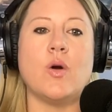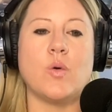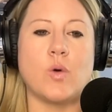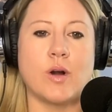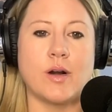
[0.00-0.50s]

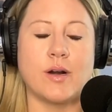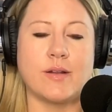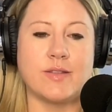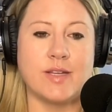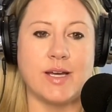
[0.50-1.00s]
Or
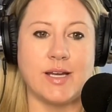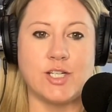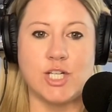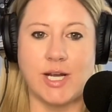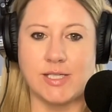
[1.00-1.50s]
the
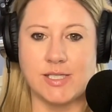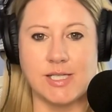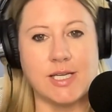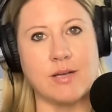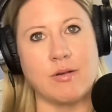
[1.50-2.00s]
Enchanted
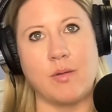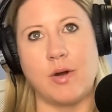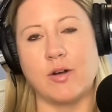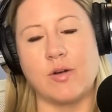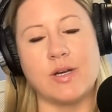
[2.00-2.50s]
Tiki Room.
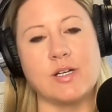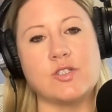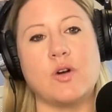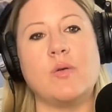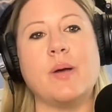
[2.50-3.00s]
I'll go get a
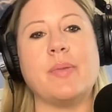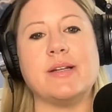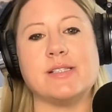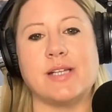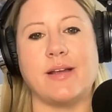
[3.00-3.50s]
Dole Whip
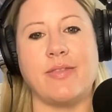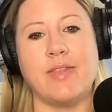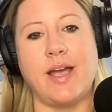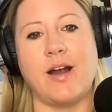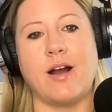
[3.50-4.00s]
and sit in
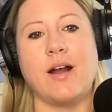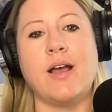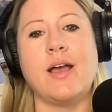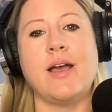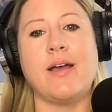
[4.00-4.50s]
there.
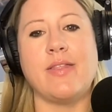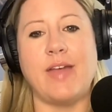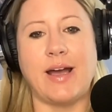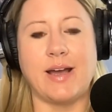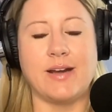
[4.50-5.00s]

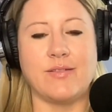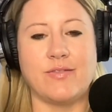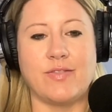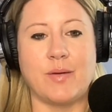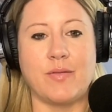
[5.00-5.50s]
That kind
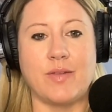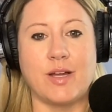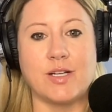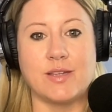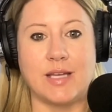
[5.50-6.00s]
of
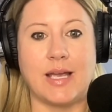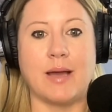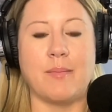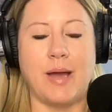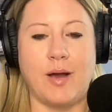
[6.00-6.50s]

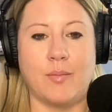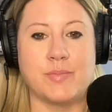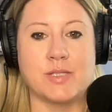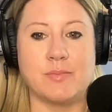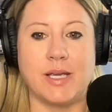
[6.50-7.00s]
thing
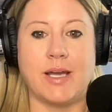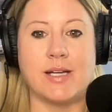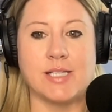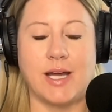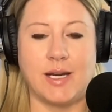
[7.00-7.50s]
helps me a
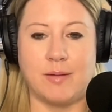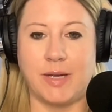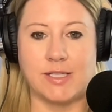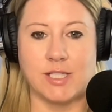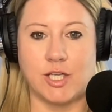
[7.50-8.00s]
ton and
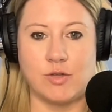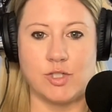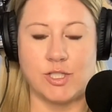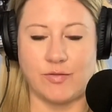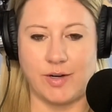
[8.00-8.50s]
makes a
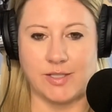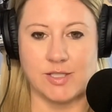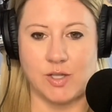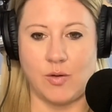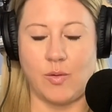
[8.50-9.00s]
huge difference.
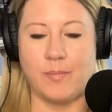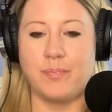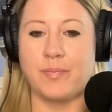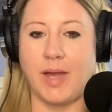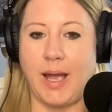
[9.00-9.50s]
So
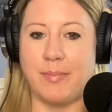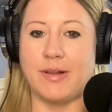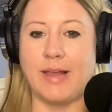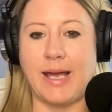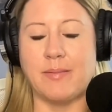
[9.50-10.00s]
I
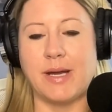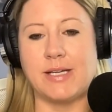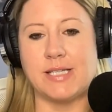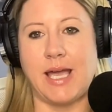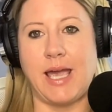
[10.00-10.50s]
plan my
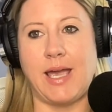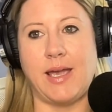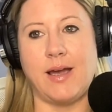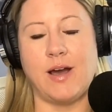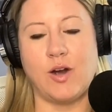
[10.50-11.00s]

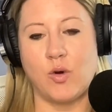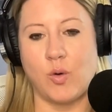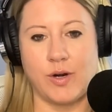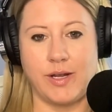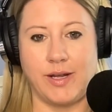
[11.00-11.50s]
day
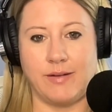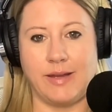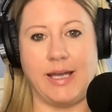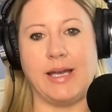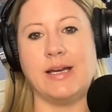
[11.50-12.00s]

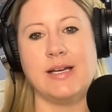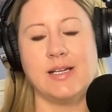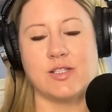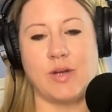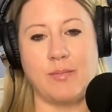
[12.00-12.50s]
accordingly
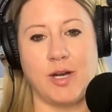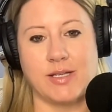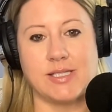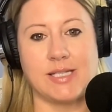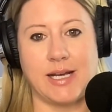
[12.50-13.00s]
so I'm not
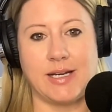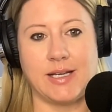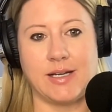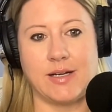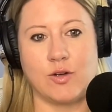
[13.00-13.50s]
standing
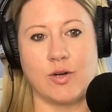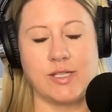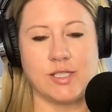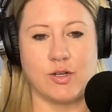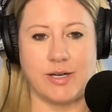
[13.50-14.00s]
in
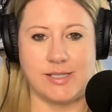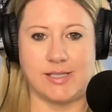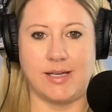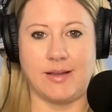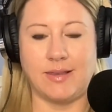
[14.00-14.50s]

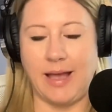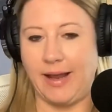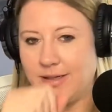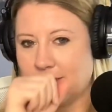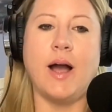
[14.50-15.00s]
crazy
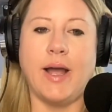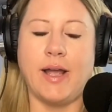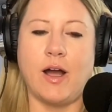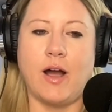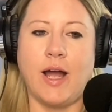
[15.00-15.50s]
line. I
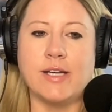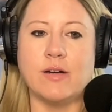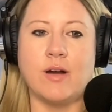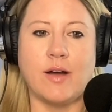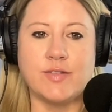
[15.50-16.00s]

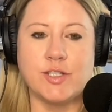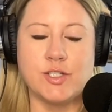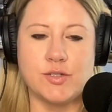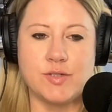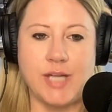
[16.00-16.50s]
don't often
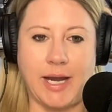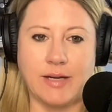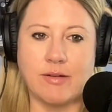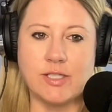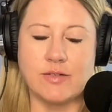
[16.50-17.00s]
do
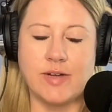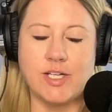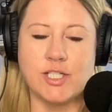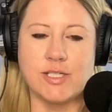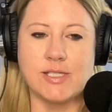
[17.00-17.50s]
dining
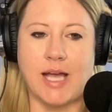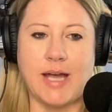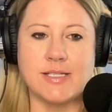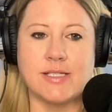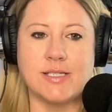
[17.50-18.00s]
reservations
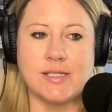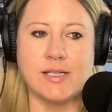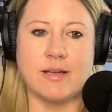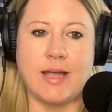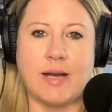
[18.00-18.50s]
at
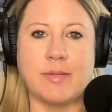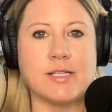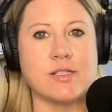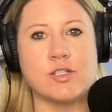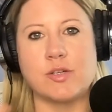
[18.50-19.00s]
Disneyland
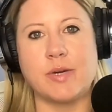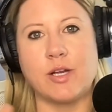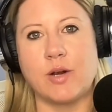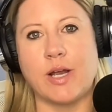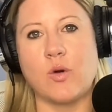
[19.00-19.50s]
because there's so many
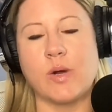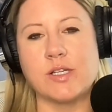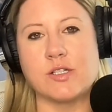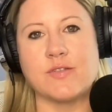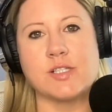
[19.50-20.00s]
great quick
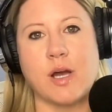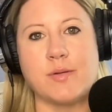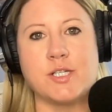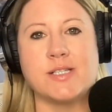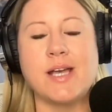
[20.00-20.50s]
service
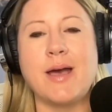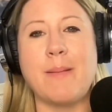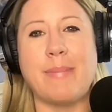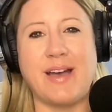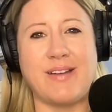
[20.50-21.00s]
options.
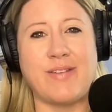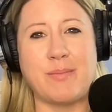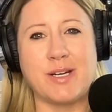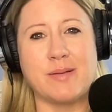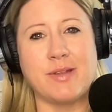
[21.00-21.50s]
But if I'm
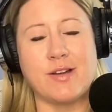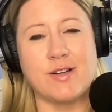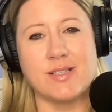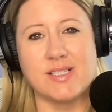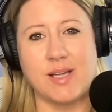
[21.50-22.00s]
going to be there
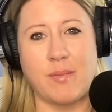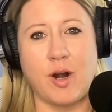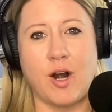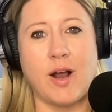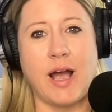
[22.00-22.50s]
in the
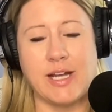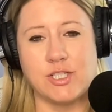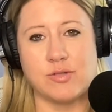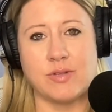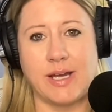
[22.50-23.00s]
summer, I
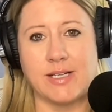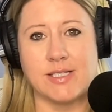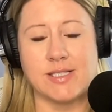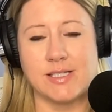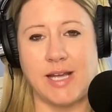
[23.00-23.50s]
do like
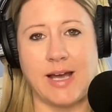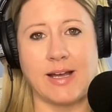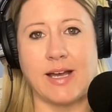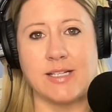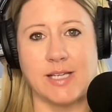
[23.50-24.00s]
to
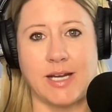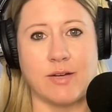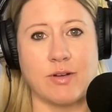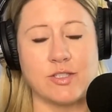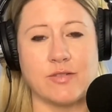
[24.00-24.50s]
snag a
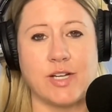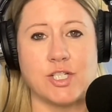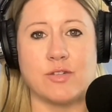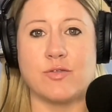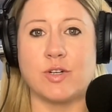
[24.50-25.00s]
dining
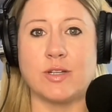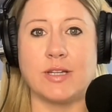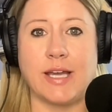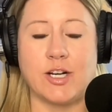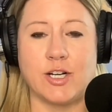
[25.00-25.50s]
reservation for
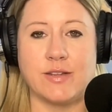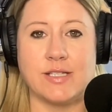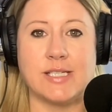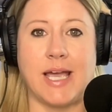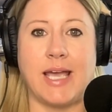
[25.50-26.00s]
later in the
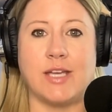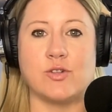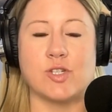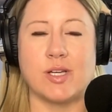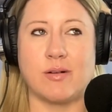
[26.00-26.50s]
day,
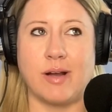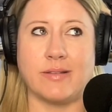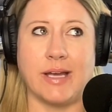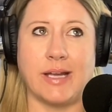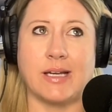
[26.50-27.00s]
usually
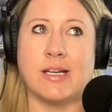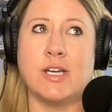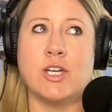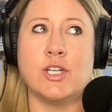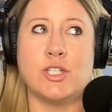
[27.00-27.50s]
around like
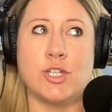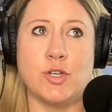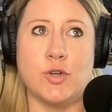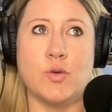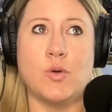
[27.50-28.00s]

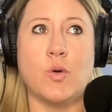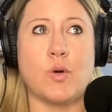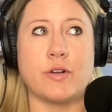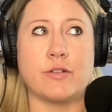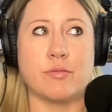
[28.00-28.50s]
2
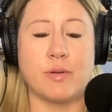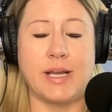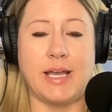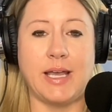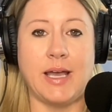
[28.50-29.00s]
or
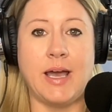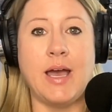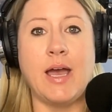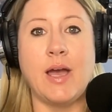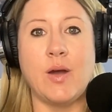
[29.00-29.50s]
3.
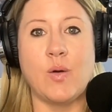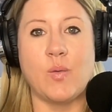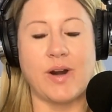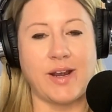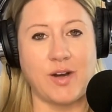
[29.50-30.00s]

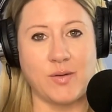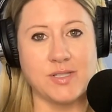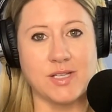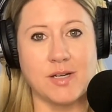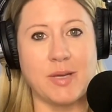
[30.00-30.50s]
When I know
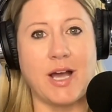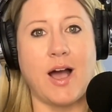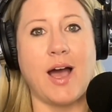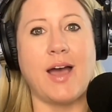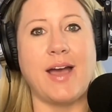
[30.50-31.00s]
it's going to be
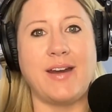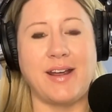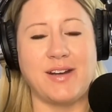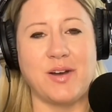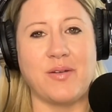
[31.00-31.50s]
hot and
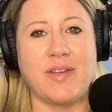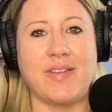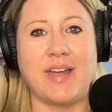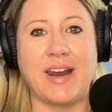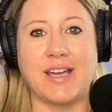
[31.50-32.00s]
I know
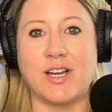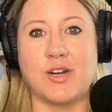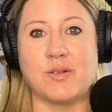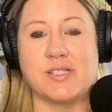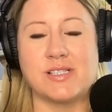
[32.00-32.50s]
that then I can
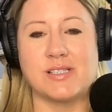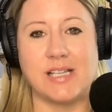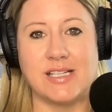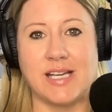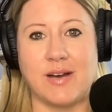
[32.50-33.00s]
go
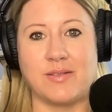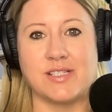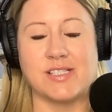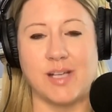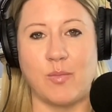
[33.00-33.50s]
sit down
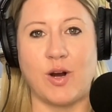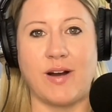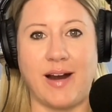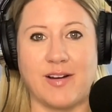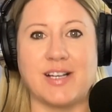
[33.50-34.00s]
somewhere
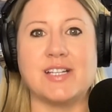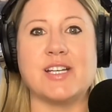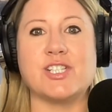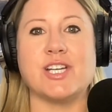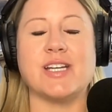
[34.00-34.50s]
air
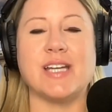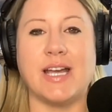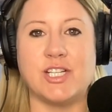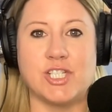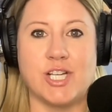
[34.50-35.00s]
conditioned
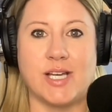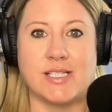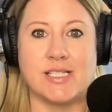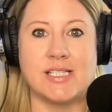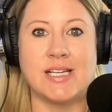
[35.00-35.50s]
and
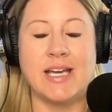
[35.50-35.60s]
just